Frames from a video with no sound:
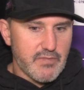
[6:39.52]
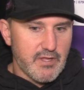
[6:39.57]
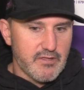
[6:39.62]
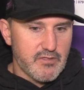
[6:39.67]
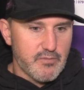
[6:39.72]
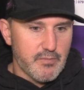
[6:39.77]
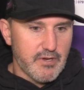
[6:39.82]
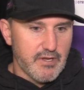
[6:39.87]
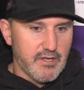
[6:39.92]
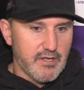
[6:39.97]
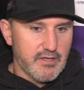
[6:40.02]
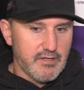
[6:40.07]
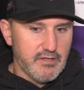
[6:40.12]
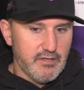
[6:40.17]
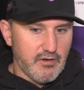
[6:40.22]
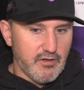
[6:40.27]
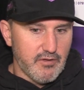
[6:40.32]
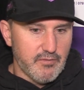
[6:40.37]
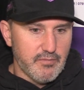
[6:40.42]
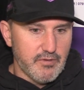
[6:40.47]
it's been a
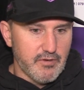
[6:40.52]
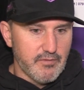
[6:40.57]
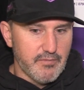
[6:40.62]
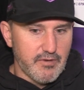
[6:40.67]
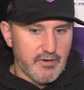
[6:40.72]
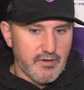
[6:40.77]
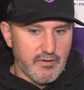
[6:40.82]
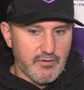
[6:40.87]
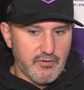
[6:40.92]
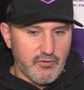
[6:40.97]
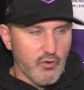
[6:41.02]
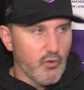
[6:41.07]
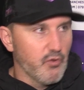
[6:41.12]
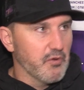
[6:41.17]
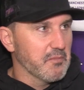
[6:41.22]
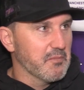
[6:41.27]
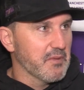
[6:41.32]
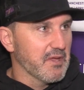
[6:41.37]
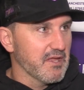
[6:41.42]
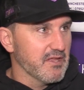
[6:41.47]
you know a little bit of
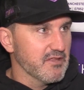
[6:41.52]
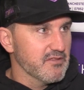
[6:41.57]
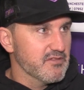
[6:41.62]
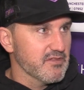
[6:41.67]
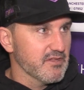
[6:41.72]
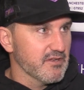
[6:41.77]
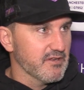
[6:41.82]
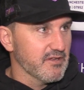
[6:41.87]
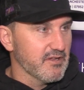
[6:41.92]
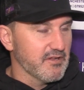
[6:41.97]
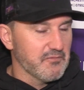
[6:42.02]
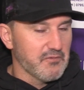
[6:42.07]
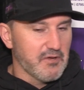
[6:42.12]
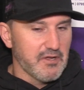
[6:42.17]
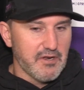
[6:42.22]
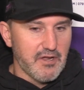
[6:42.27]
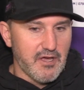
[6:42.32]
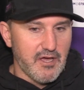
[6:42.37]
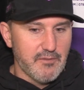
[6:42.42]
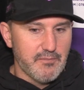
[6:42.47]
growing pains and, and
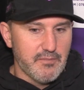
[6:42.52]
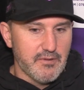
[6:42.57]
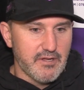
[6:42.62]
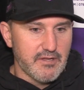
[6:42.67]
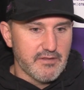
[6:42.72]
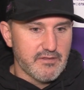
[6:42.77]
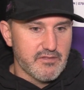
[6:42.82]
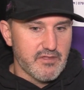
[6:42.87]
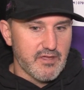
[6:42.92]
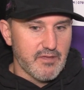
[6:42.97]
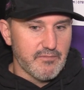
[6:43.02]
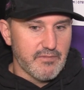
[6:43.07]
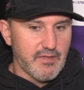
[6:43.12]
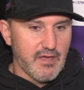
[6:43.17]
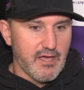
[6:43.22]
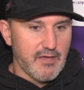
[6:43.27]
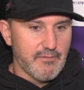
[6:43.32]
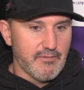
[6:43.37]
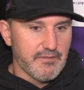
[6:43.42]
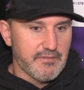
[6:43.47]
whatnot, but at the same
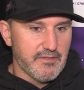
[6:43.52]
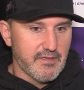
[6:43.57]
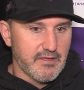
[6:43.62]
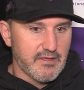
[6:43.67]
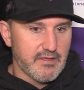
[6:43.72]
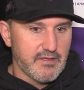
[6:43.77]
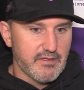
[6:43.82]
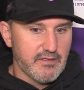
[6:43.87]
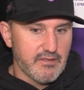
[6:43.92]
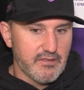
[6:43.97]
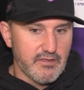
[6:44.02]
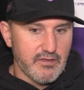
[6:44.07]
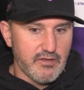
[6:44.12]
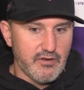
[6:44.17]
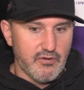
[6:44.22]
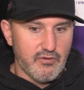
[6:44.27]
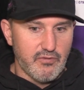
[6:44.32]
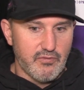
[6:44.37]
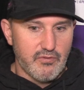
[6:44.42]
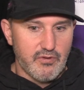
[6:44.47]
time, I think you
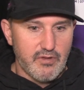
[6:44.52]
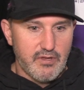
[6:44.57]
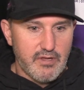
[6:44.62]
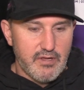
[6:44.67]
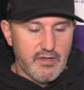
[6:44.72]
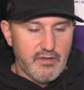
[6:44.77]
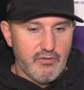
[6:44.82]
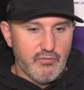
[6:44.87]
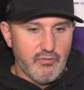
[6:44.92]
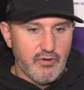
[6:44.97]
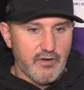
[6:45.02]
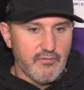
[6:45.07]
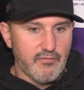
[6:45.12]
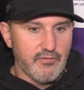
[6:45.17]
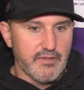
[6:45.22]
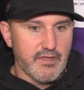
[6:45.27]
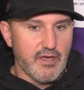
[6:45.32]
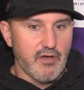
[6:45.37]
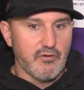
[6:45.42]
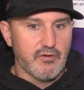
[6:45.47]
know whatever
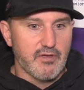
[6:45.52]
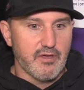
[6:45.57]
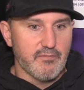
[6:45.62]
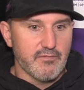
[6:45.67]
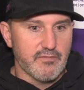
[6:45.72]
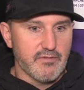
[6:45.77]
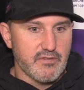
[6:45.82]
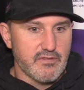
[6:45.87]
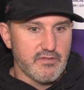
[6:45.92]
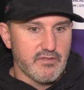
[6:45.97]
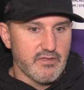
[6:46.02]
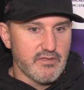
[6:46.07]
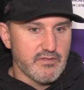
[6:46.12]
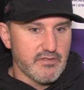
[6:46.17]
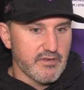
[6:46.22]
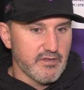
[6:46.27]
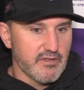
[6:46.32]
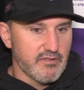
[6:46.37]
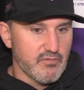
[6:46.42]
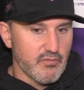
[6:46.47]
the outcome of this
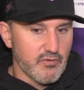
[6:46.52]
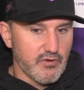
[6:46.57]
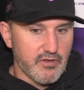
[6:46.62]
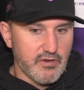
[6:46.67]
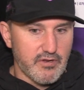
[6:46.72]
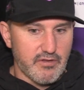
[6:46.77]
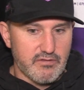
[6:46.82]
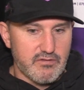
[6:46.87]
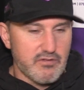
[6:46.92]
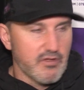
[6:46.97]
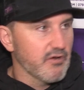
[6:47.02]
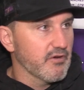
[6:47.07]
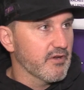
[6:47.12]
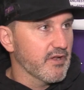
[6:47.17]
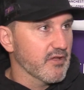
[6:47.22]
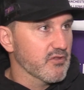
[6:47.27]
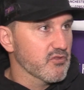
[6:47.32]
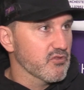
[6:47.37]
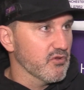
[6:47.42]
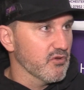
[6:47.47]
season is, we're going to start
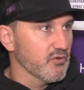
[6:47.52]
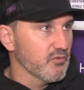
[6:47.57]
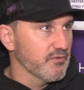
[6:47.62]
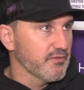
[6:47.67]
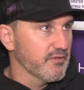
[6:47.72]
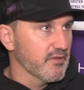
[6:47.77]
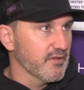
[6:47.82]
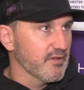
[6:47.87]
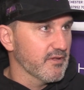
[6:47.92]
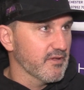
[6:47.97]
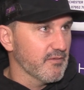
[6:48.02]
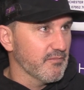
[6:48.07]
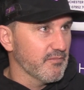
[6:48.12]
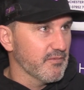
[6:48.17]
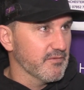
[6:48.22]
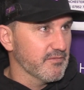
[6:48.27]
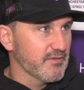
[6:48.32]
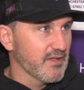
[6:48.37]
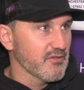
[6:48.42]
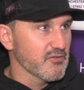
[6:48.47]
next year with a, a
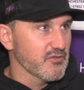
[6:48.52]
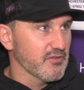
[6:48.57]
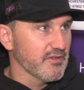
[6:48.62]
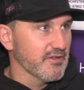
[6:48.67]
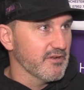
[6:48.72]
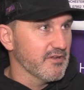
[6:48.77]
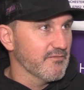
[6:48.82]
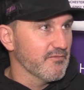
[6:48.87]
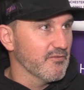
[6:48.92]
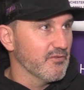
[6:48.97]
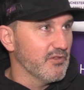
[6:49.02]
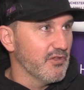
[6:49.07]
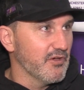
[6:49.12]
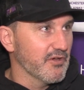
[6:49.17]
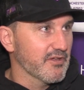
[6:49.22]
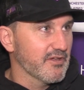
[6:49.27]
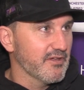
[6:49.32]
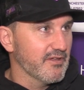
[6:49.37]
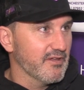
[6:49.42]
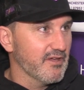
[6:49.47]
potentially a different look